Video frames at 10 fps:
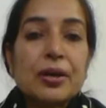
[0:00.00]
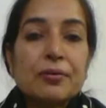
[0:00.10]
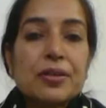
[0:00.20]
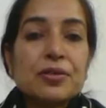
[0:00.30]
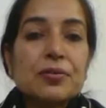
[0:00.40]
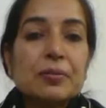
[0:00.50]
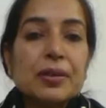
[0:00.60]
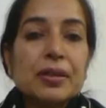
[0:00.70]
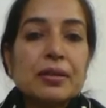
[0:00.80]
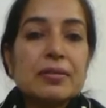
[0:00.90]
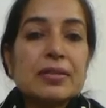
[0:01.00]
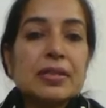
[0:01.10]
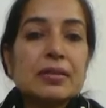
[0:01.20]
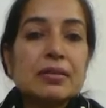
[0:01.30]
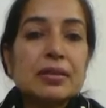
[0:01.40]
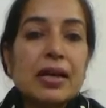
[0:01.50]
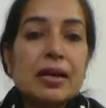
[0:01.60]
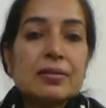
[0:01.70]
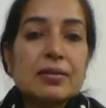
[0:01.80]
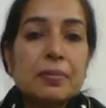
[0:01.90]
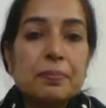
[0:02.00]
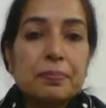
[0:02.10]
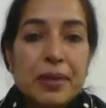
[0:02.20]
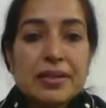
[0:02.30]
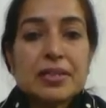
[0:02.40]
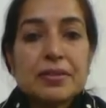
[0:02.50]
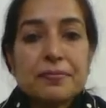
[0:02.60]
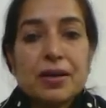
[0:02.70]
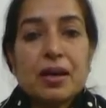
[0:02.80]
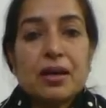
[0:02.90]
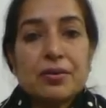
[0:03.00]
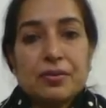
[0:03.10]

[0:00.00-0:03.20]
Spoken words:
which will be considered as the best flower